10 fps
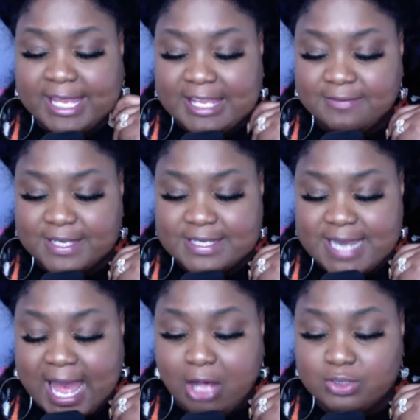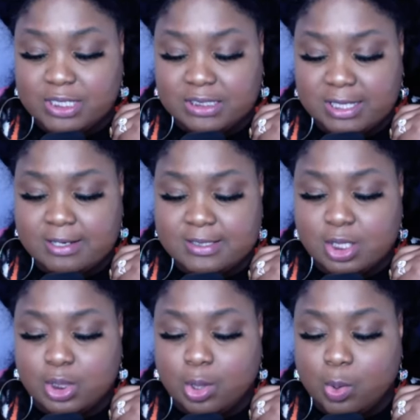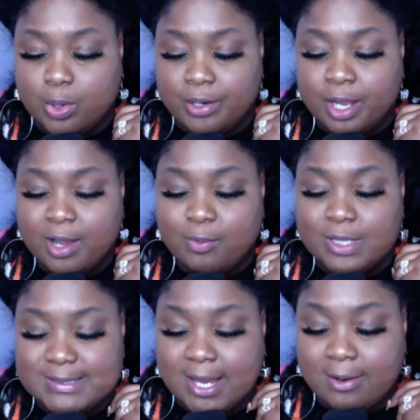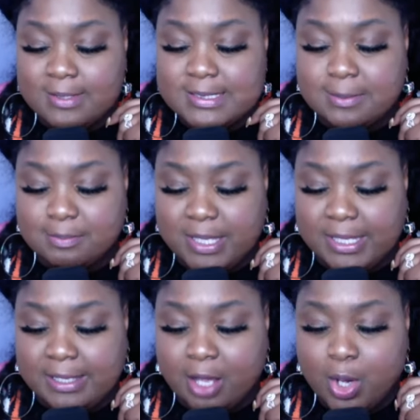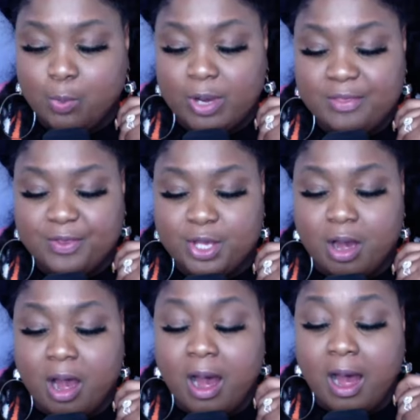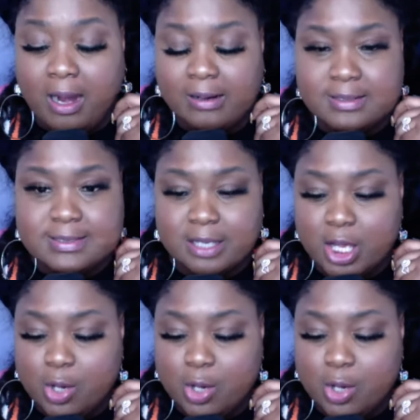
Even now declares the Lord, return to me with your heart,